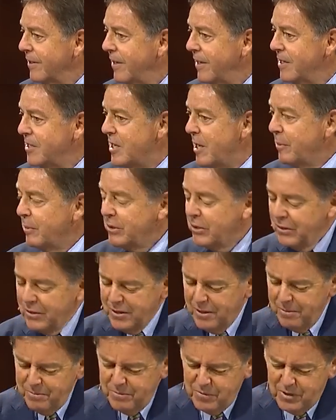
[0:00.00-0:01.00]
He's able to
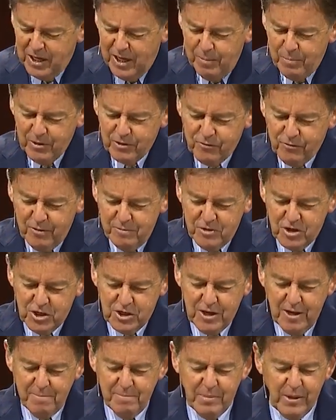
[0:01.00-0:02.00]
keep us from
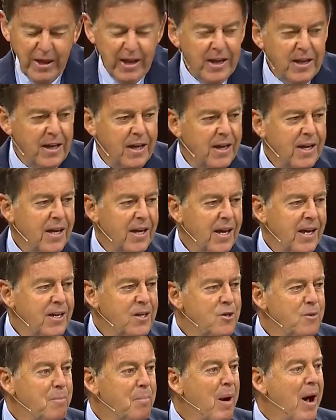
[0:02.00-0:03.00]
stumbling
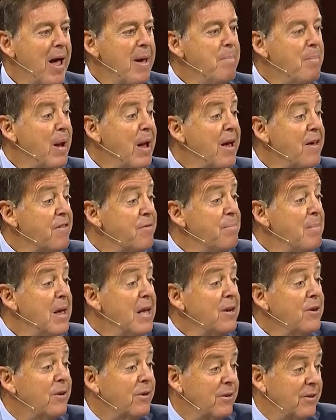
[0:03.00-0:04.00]
into bypath
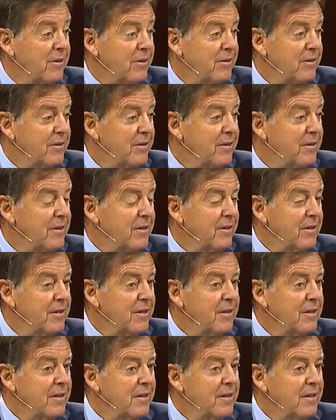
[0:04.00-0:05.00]
meadow
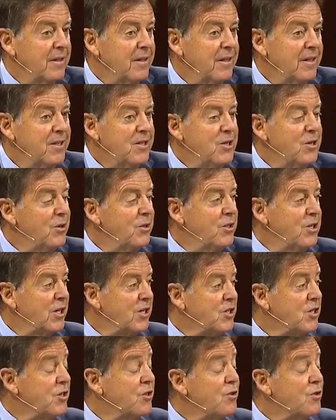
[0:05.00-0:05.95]
into just